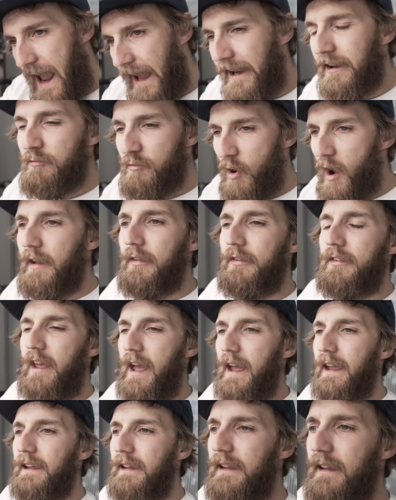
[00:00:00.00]
And a rice
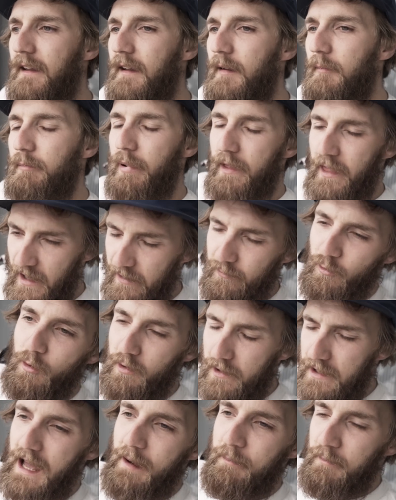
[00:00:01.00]
cake, but then I've
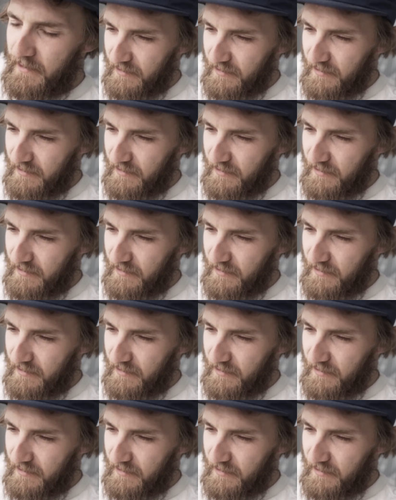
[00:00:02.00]
already had